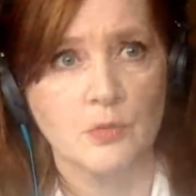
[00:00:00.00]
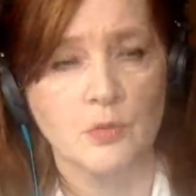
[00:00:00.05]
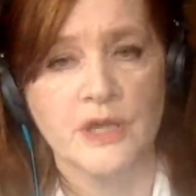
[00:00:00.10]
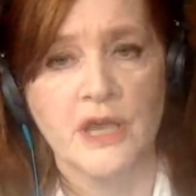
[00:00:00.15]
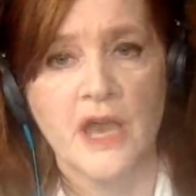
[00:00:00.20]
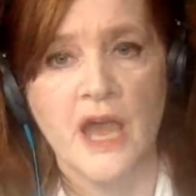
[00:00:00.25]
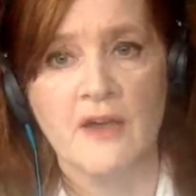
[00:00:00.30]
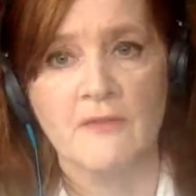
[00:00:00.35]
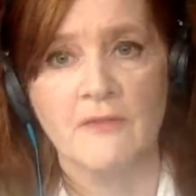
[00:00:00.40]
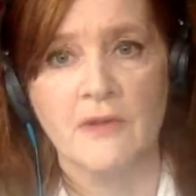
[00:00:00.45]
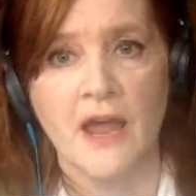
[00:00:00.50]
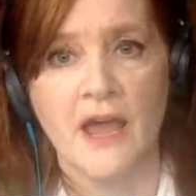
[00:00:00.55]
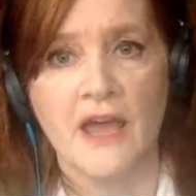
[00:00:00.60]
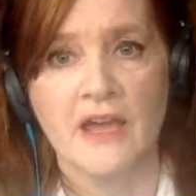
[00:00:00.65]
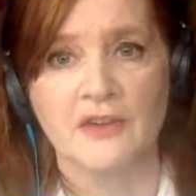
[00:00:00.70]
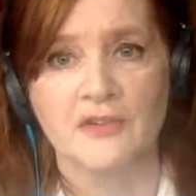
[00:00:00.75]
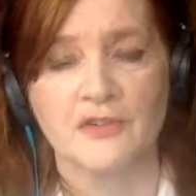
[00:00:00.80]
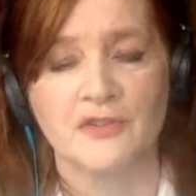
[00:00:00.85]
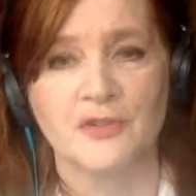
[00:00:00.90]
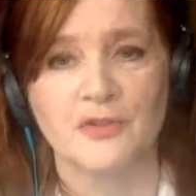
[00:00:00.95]
We have
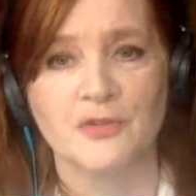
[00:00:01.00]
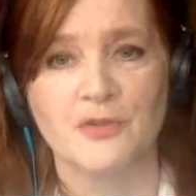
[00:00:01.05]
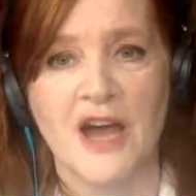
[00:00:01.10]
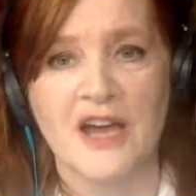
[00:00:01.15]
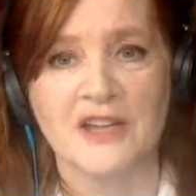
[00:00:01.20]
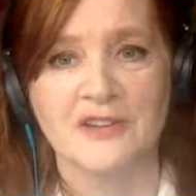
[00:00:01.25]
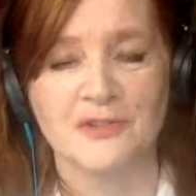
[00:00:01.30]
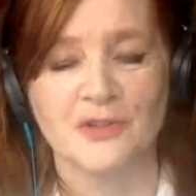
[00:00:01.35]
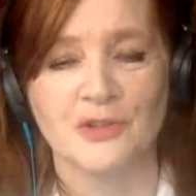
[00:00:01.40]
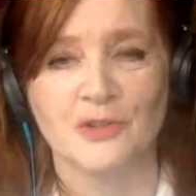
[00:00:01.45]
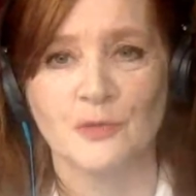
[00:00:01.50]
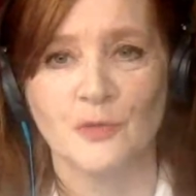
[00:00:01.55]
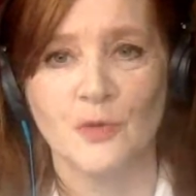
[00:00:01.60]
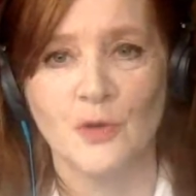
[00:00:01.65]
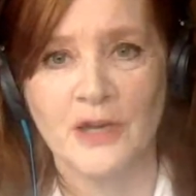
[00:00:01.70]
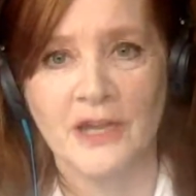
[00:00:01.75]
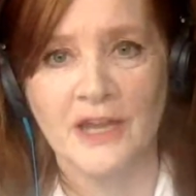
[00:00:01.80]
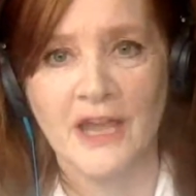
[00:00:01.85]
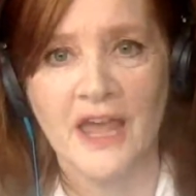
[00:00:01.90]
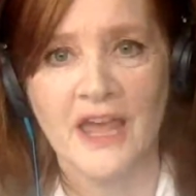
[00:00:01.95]
like 200
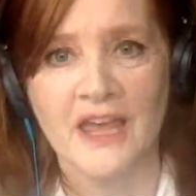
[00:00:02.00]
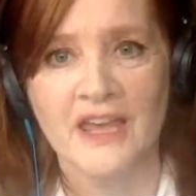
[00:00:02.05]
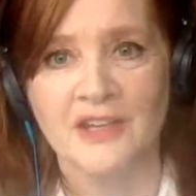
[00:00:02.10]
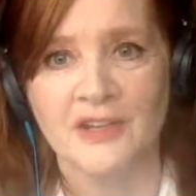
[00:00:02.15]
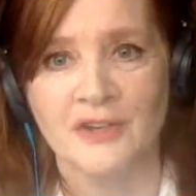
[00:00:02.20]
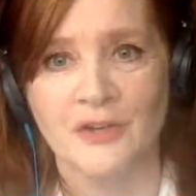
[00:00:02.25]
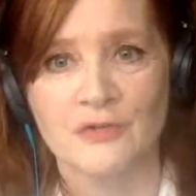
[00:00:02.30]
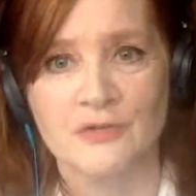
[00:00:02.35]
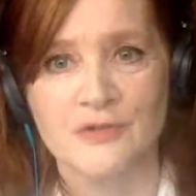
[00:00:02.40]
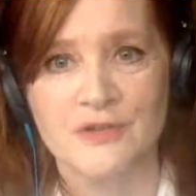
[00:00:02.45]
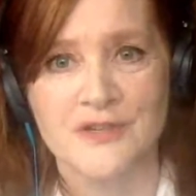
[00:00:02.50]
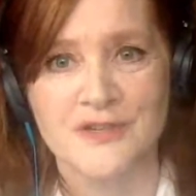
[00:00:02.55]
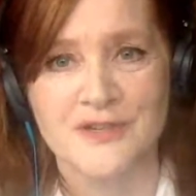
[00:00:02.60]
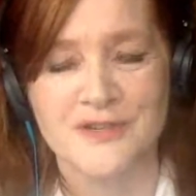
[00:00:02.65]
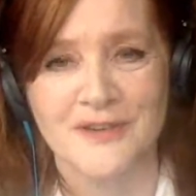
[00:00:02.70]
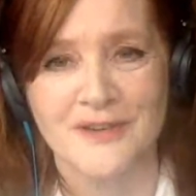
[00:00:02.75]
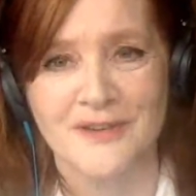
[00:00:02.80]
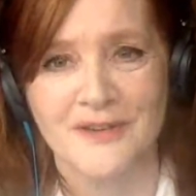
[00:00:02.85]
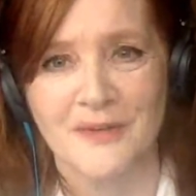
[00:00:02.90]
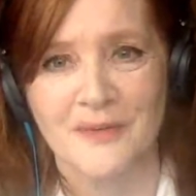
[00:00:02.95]

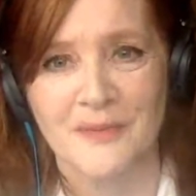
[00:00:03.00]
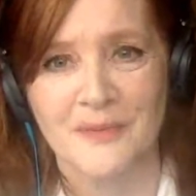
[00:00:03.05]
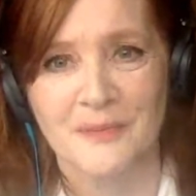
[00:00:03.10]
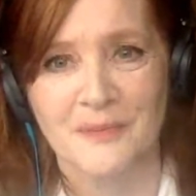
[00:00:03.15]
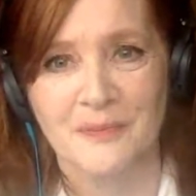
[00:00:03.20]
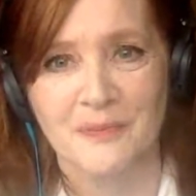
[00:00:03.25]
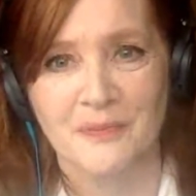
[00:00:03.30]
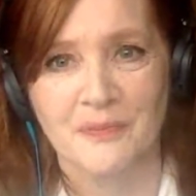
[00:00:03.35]
volcanoes,